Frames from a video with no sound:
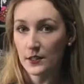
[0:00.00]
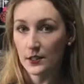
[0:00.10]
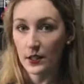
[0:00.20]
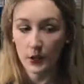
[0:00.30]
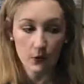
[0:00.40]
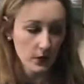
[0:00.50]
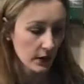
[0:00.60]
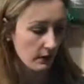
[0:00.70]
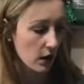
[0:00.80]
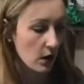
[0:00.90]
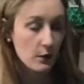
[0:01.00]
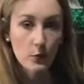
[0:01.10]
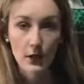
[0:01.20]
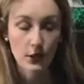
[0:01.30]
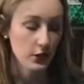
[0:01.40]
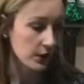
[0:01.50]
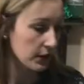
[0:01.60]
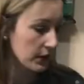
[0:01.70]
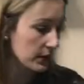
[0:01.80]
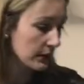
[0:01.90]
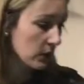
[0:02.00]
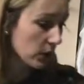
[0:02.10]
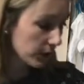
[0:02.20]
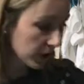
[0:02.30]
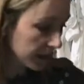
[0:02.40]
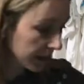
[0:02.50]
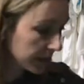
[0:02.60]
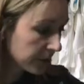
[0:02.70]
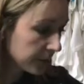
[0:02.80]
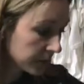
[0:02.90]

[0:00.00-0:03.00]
So there are other brands you can use. I've got a few here.